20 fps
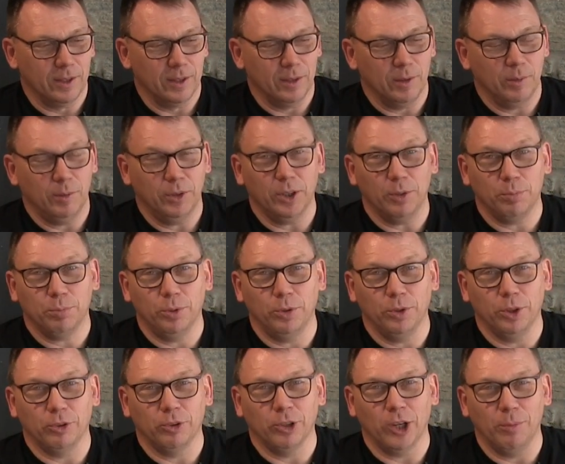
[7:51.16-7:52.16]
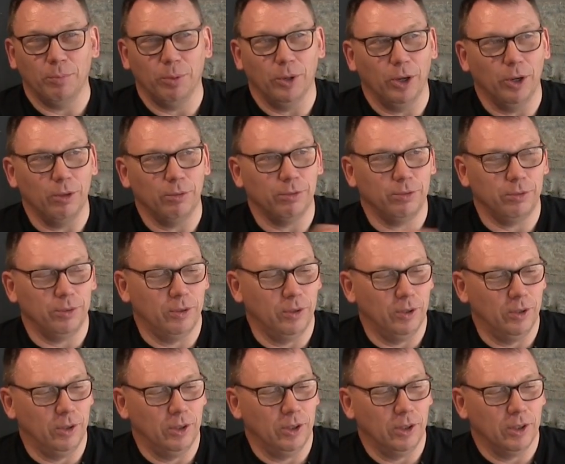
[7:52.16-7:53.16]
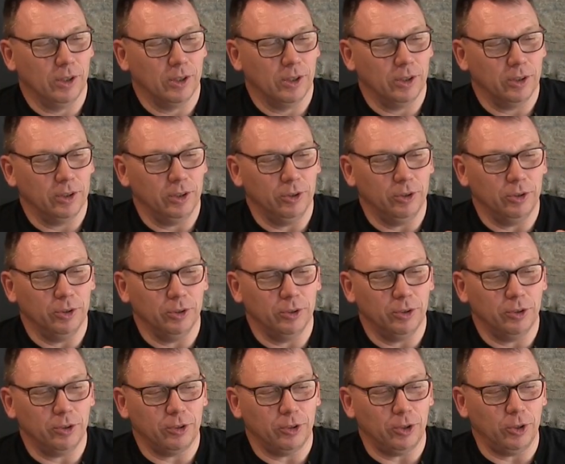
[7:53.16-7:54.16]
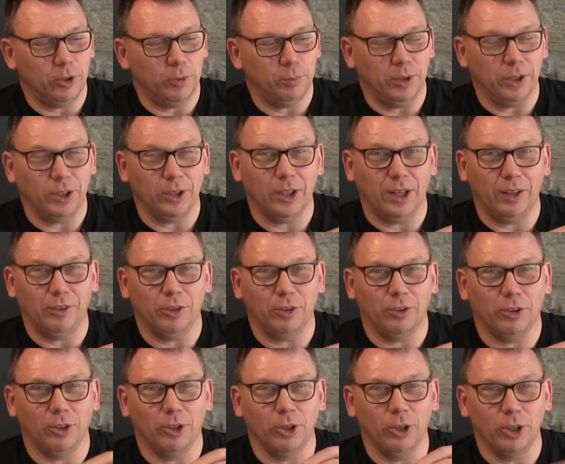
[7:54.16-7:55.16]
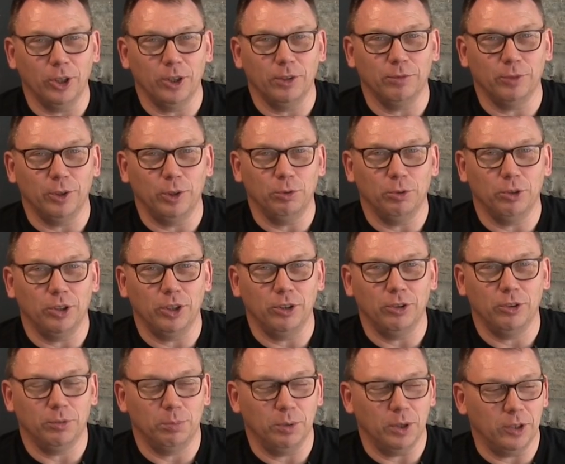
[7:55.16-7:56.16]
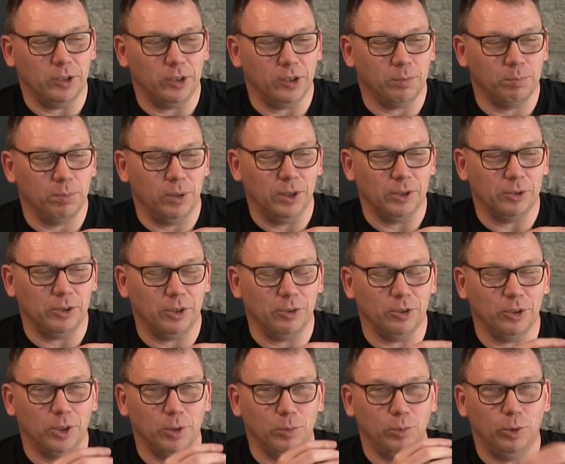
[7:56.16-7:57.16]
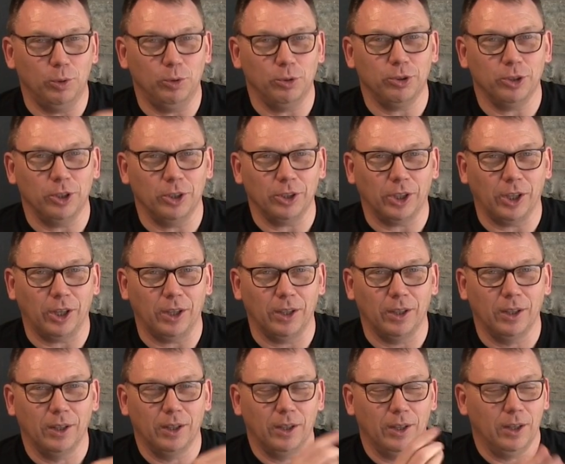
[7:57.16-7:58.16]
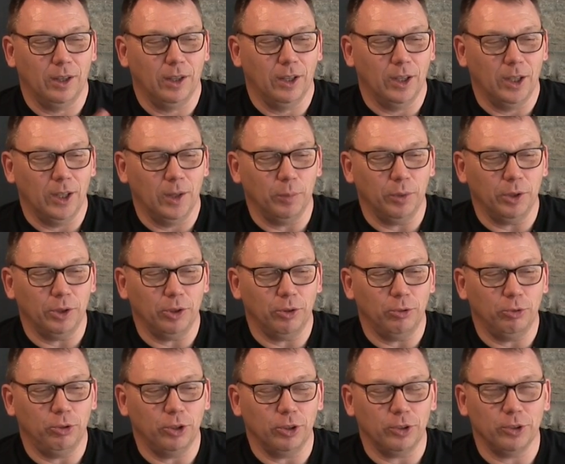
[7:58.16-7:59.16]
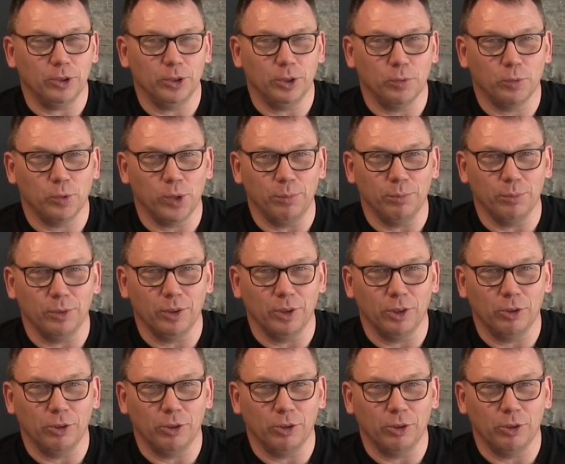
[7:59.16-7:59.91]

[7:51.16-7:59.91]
when you pull the top off, you could still be connected to the live voltage because it's plugged into the wall socket, and when you just grip the